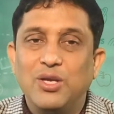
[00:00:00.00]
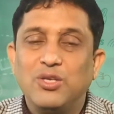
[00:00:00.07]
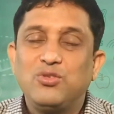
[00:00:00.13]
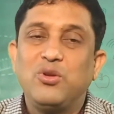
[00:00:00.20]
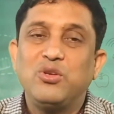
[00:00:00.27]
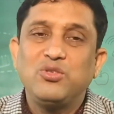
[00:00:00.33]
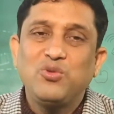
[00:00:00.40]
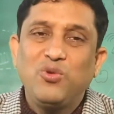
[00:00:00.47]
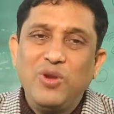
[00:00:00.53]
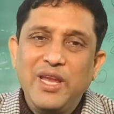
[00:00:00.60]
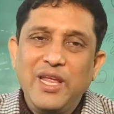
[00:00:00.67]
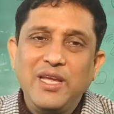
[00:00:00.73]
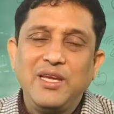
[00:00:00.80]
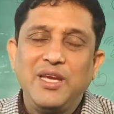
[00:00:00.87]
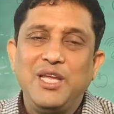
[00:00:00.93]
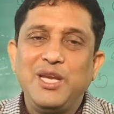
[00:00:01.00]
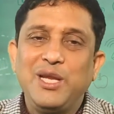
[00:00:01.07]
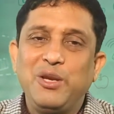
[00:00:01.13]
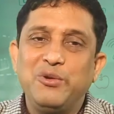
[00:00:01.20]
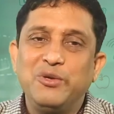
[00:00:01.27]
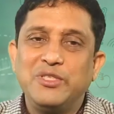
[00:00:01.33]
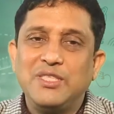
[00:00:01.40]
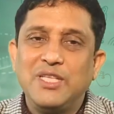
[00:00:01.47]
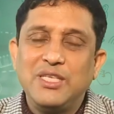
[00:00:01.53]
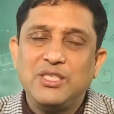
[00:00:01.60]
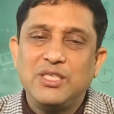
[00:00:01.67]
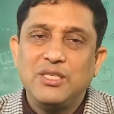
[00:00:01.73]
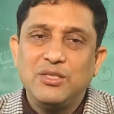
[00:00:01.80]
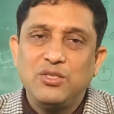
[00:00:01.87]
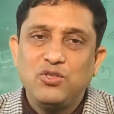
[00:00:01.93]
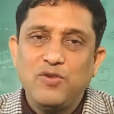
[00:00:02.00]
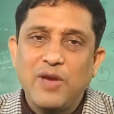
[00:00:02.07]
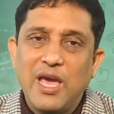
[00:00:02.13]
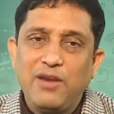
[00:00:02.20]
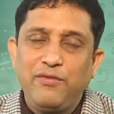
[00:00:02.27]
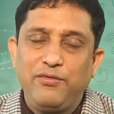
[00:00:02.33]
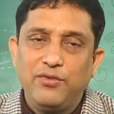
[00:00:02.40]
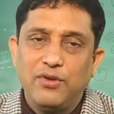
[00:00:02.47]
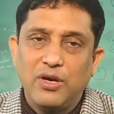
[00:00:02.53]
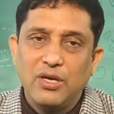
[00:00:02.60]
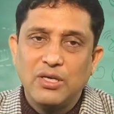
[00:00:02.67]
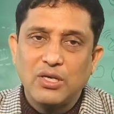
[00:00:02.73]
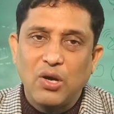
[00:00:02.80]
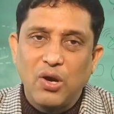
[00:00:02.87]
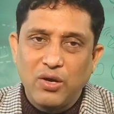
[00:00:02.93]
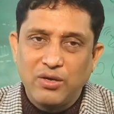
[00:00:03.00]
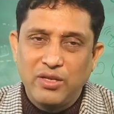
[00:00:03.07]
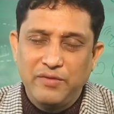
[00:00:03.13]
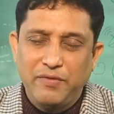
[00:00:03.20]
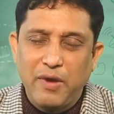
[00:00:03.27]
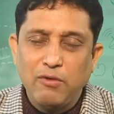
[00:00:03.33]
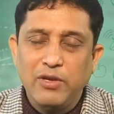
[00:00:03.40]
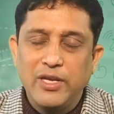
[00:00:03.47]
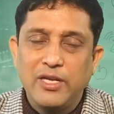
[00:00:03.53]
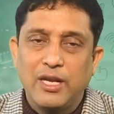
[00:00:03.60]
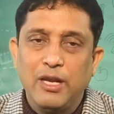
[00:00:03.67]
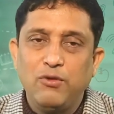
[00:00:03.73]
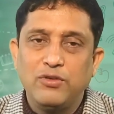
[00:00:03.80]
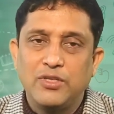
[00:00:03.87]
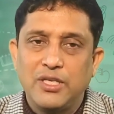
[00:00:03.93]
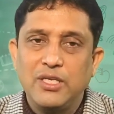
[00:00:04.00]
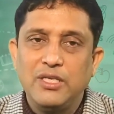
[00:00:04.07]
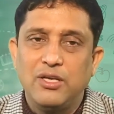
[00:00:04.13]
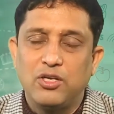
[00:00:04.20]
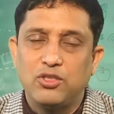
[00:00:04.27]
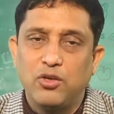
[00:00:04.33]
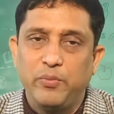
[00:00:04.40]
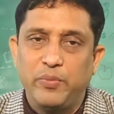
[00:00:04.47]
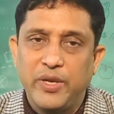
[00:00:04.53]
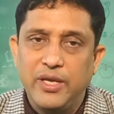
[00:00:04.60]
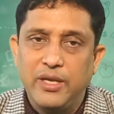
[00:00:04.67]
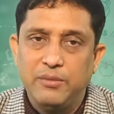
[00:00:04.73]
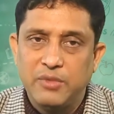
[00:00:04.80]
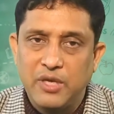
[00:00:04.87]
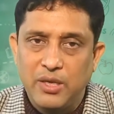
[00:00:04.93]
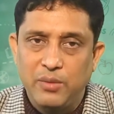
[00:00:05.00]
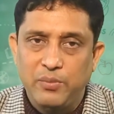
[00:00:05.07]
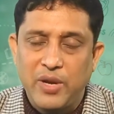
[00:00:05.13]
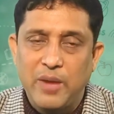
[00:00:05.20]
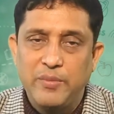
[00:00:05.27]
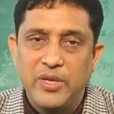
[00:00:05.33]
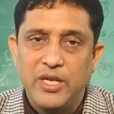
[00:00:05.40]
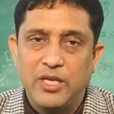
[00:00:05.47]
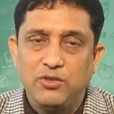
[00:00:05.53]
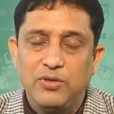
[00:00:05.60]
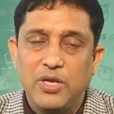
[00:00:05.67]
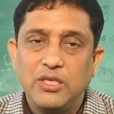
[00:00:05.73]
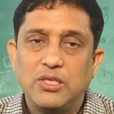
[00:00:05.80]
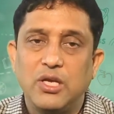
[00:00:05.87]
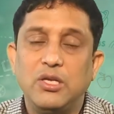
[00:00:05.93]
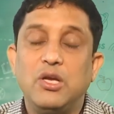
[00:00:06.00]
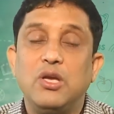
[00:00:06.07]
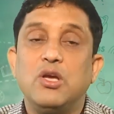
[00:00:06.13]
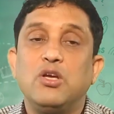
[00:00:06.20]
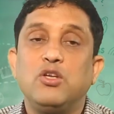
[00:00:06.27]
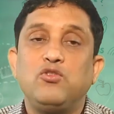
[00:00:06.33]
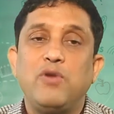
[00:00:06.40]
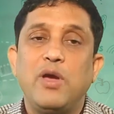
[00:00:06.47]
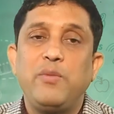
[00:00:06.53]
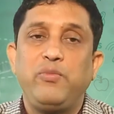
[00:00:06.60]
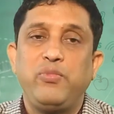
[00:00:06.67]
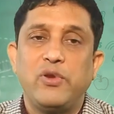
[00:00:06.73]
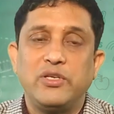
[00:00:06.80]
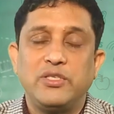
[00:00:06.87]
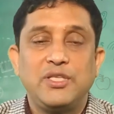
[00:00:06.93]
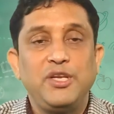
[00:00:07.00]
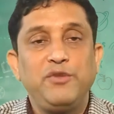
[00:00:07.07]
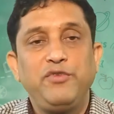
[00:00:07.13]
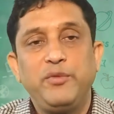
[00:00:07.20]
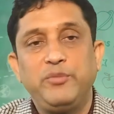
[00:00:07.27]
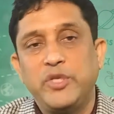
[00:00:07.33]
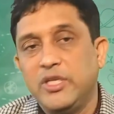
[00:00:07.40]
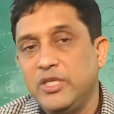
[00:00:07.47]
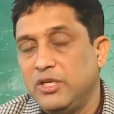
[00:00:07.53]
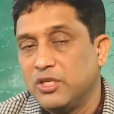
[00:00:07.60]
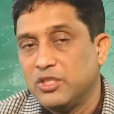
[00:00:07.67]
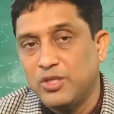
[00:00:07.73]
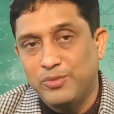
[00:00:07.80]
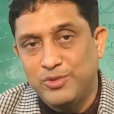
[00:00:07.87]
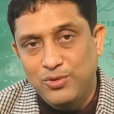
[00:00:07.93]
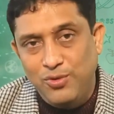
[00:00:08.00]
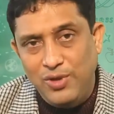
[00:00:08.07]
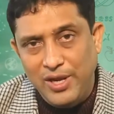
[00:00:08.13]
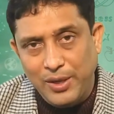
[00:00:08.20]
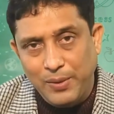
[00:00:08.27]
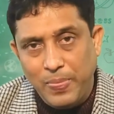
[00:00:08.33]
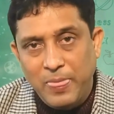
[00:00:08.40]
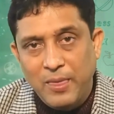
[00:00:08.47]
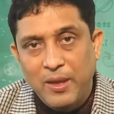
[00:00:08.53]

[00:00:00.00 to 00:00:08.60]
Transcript: So schooling includes this 12 or if I will include 3 years of primary education, 12 plus 3, 15 years of schooling.